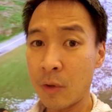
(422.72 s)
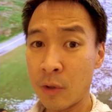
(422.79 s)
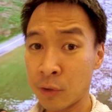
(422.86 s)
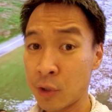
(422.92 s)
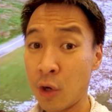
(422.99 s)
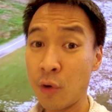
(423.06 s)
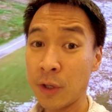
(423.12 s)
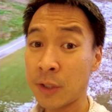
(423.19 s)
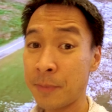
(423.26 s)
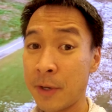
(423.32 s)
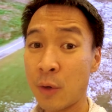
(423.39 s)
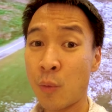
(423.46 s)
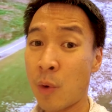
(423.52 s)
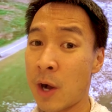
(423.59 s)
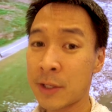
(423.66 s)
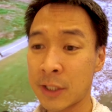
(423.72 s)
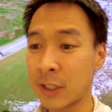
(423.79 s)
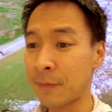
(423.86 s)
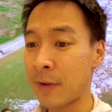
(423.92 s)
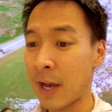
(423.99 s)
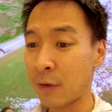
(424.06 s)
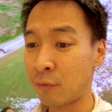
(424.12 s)
So it's been a while since
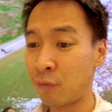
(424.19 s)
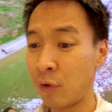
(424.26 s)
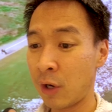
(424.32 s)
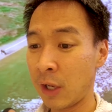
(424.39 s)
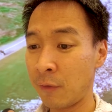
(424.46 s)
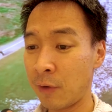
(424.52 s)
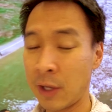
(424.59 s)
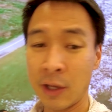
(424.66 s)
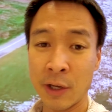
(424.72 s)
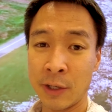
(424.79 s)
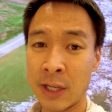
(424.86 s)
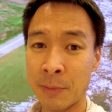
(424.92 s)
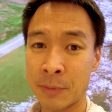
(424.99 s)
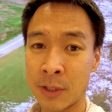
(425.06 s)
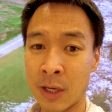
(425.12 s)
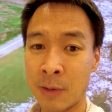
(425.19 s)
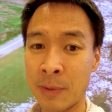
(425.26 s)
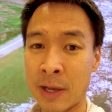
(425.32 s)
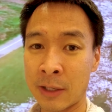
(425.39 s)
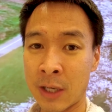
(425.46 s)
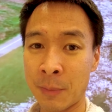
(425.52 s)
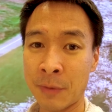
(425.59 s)
I've had really, really good dim sum,
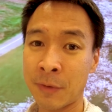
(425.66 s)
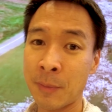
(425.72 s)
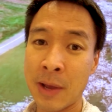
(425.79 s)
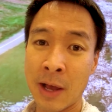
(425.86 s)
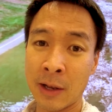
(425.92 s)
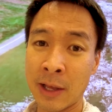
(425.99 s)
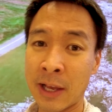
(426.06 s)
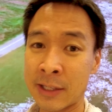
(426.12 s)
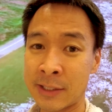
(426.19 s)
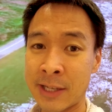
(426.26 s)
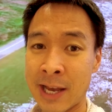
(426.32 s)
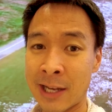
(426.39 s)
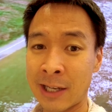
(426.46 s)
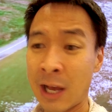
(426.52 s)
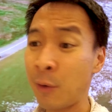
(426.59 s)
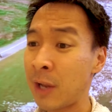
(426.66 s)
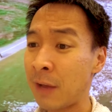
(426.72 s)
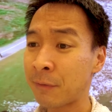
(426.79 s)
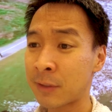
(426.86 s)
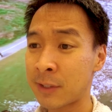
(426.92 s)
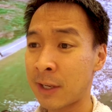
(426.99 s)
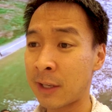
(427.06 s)
and coming from LA and Seattle, I would
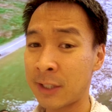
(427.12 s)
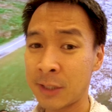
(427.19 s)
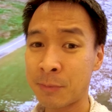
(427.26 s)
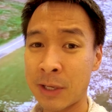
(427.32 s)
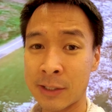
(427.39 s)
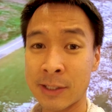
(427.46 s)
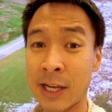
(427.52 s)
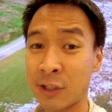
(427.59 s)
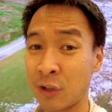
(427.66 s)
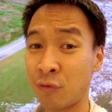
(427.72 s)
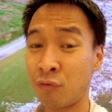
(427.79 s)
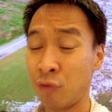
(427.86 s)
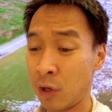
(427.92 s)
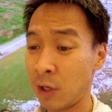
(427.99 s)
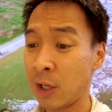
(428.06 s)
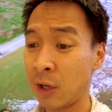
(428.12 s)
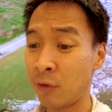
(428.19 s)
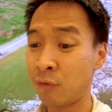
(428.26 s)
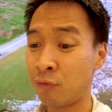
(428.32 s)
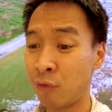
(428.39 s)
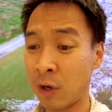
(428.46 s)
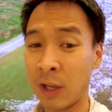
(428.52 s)
have to say that this place is actually really,
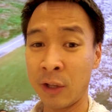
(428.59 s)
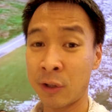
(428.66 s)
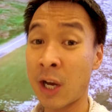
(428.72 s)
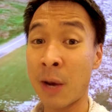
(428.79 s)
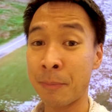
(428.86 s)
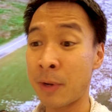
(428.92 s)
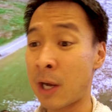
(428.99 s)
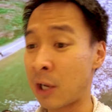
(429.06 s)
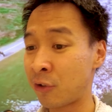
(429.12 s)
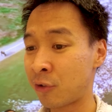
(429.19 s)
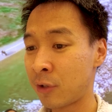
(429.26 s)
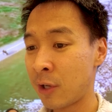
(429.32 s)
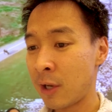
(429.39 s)
really top notch.